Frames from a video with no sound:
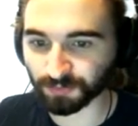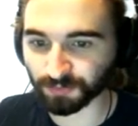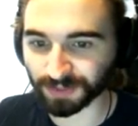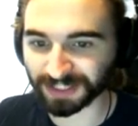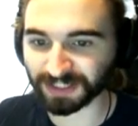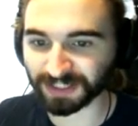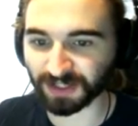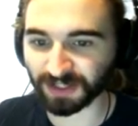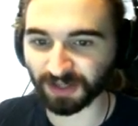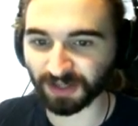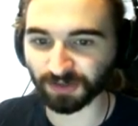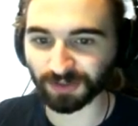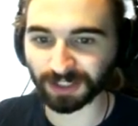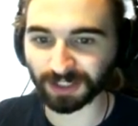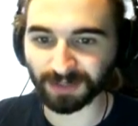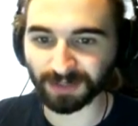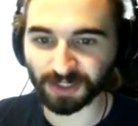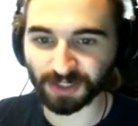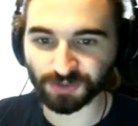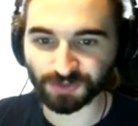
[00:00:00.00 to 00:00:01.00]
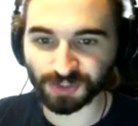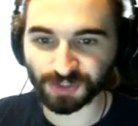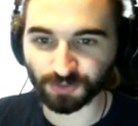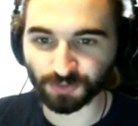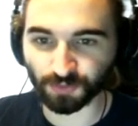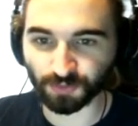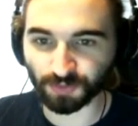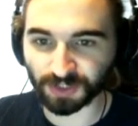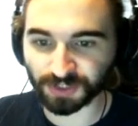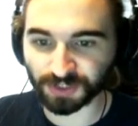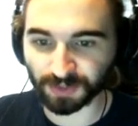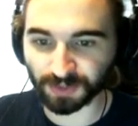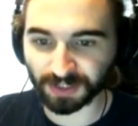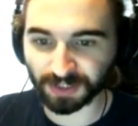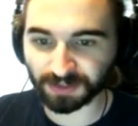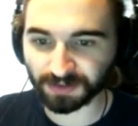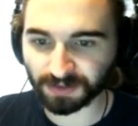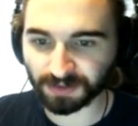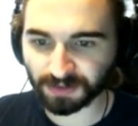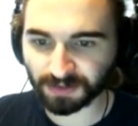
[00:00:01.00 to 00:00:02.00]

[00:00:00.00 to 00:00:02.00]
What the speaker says: We need another elementary school this way.